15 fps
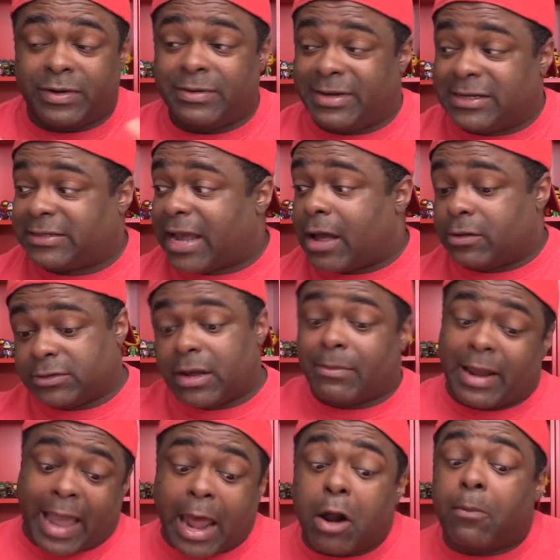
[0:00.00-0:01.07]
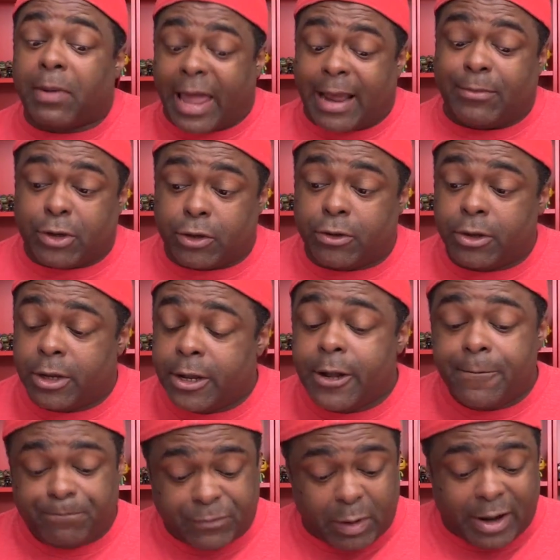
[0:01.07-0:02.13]
discounts. I'm like, I don't blame you.
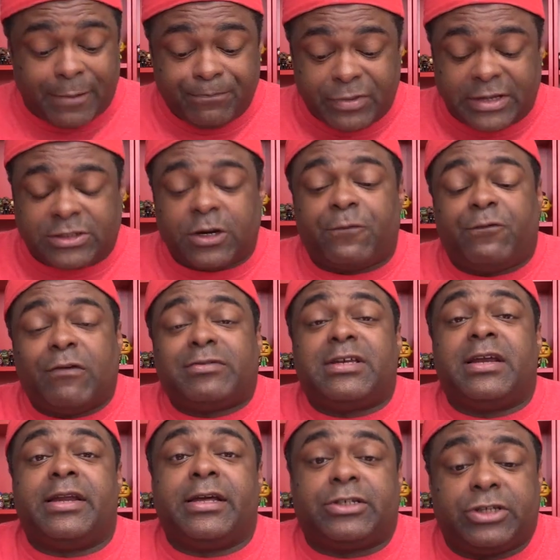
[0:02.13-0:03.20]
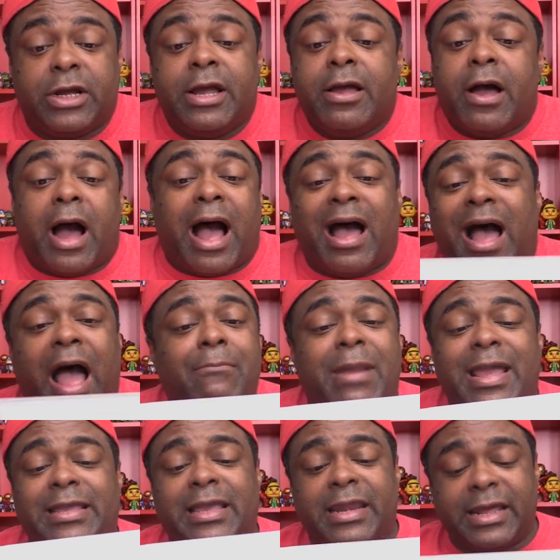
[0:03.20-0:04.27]
Anyway, this is the 15 inch. I'm
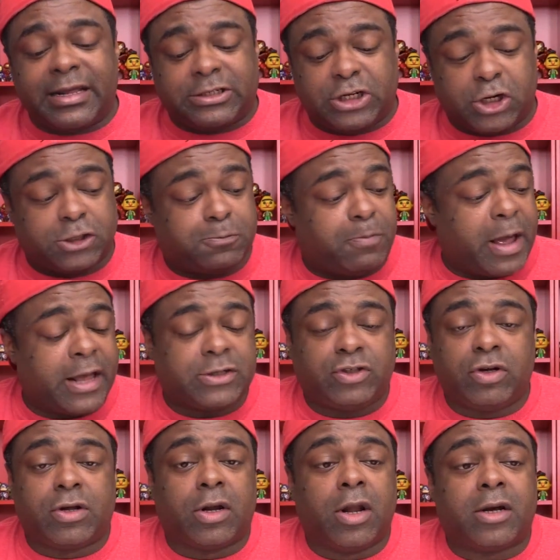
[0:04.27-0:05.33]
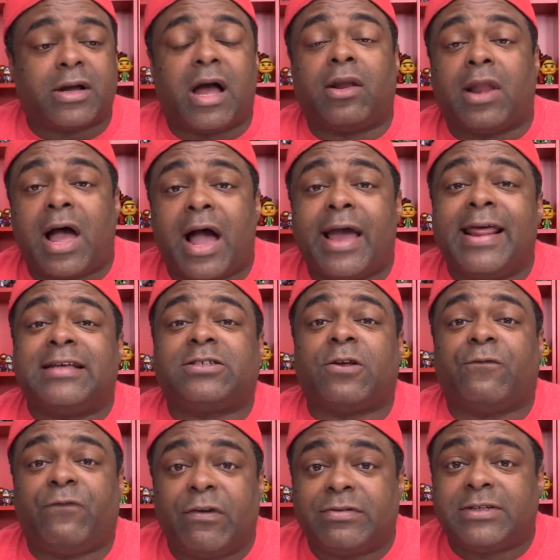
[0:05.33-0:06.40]
not getting into the specs. You can look online. It's the
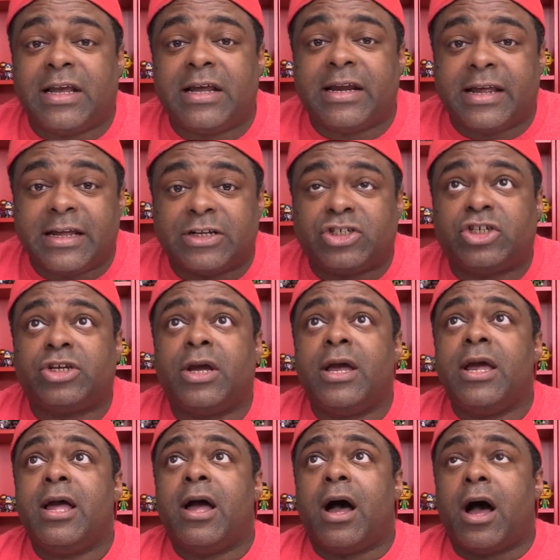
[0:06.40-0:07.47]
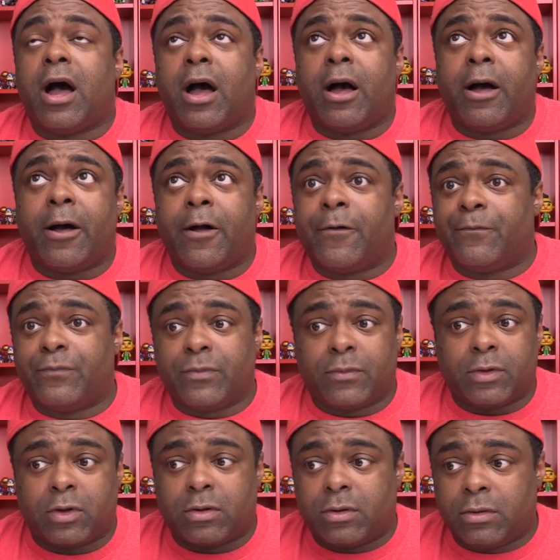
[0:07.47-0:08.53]
15 inch.
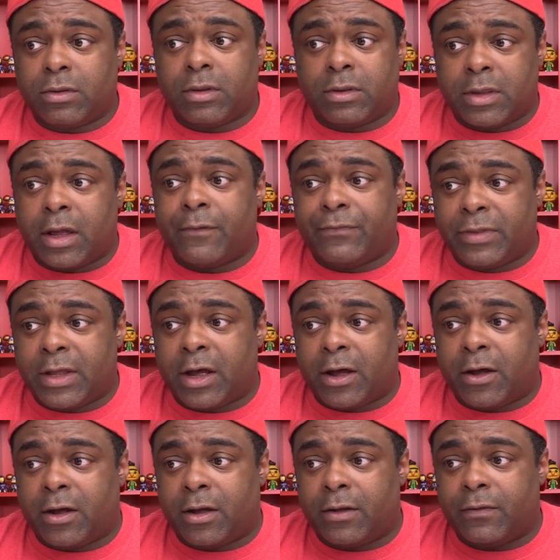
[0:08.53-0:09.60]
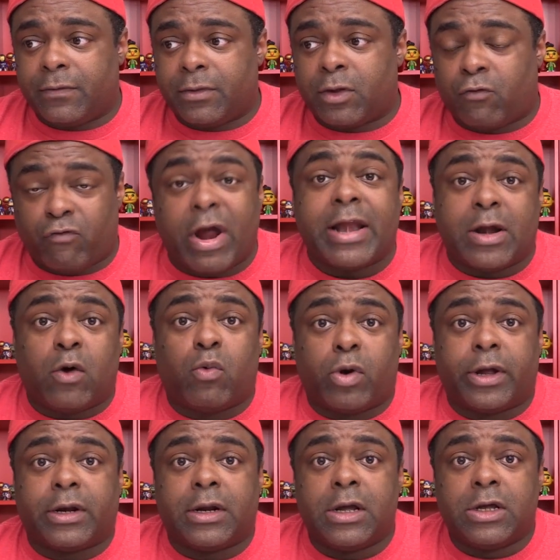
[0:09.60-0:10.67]
The Retina
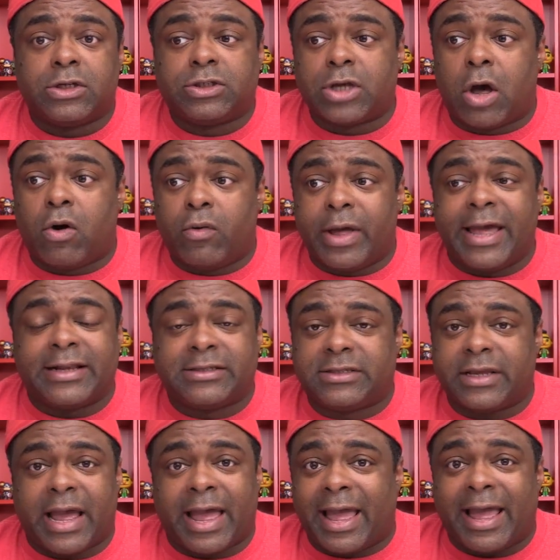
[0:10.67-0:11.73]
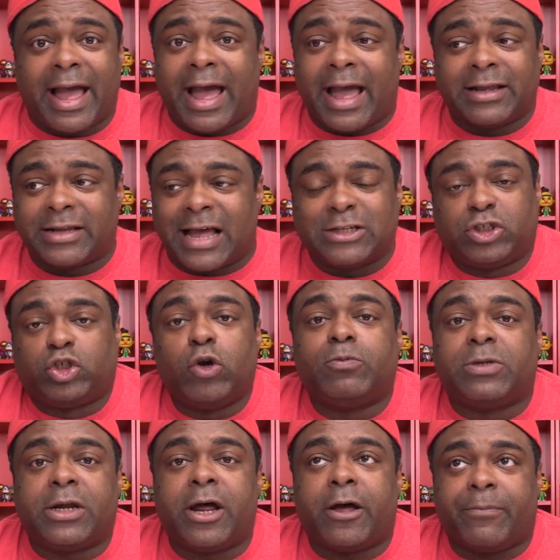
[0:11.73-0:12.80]
one. So it's, I
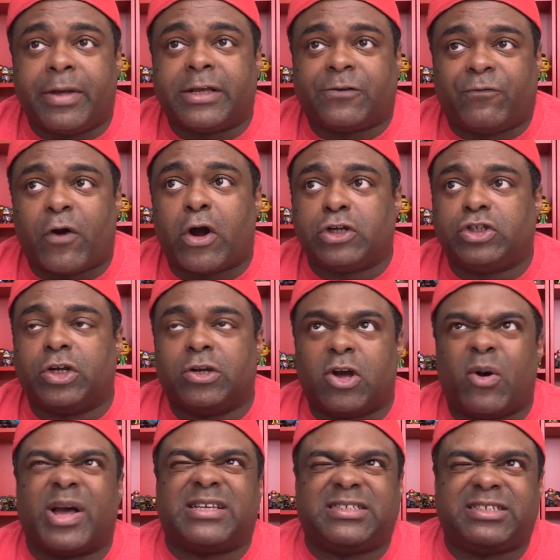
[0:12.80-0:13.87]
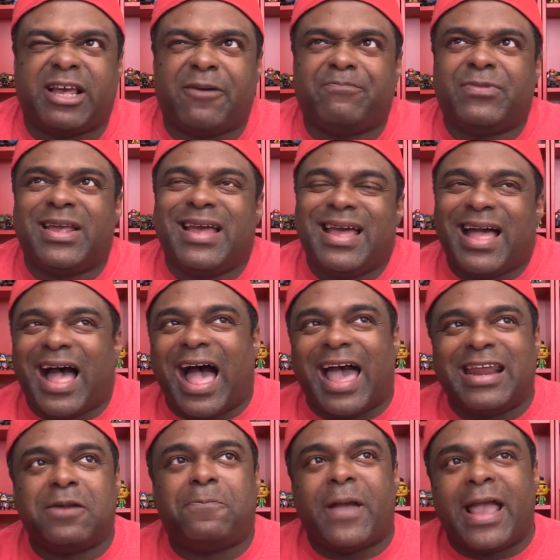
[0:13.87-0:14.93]
souped it up as far as you can go, except I
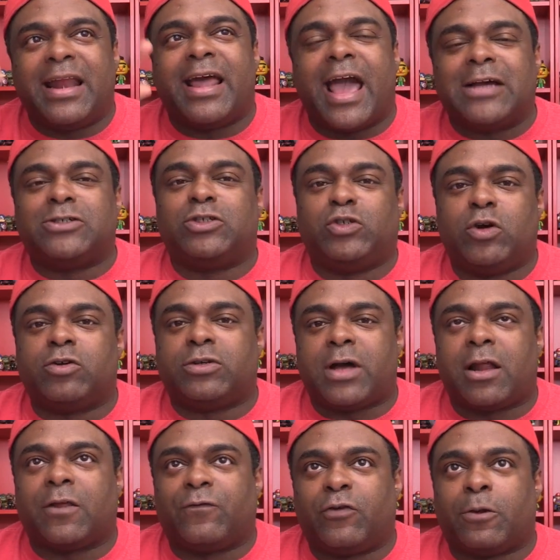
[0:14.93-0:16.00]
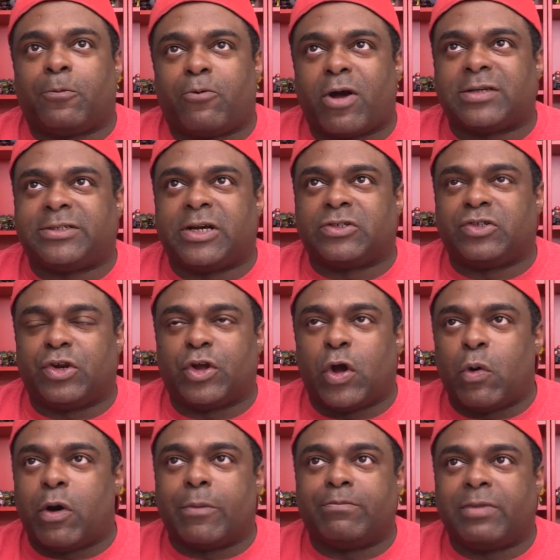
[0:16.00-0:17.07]
didn't pay the extra $200 for the processor to
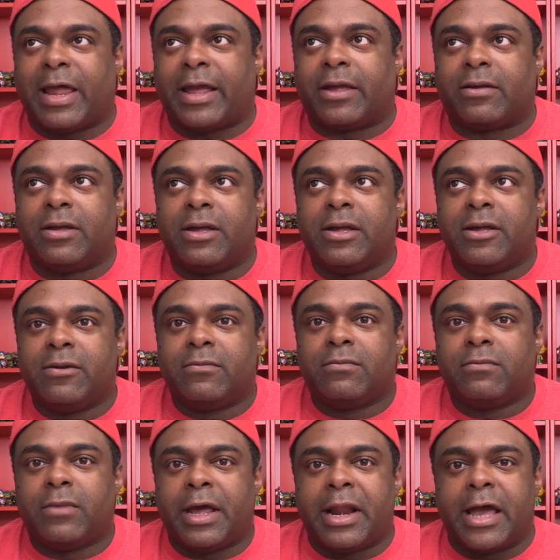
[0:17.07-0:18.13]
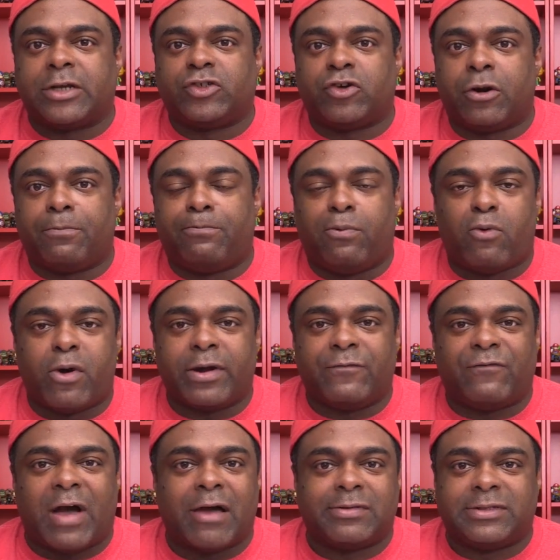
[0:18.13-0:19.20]
go up like an extra
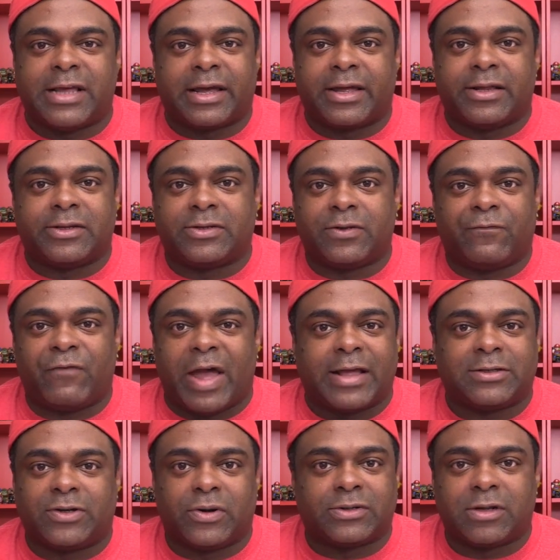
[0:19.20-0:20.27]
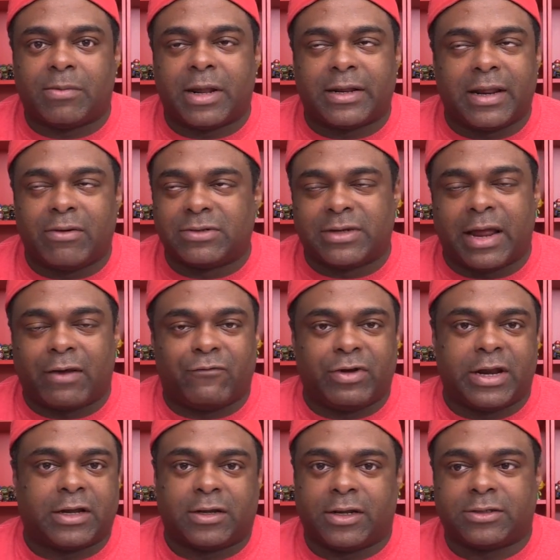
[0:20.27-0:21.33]
0.5 seconds faster or something like that. It was like
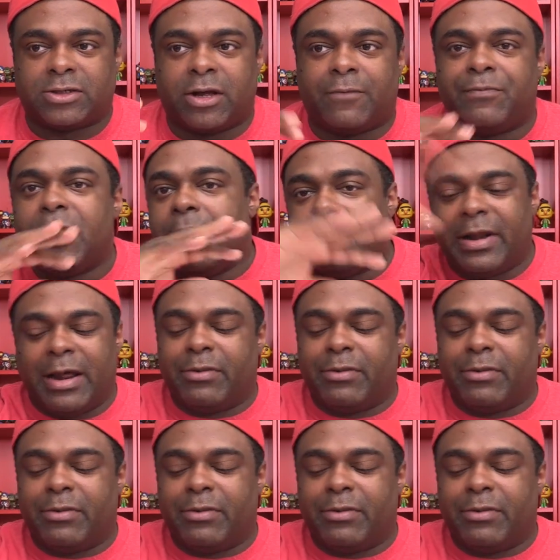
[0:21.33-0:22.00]
ridiculous. So, but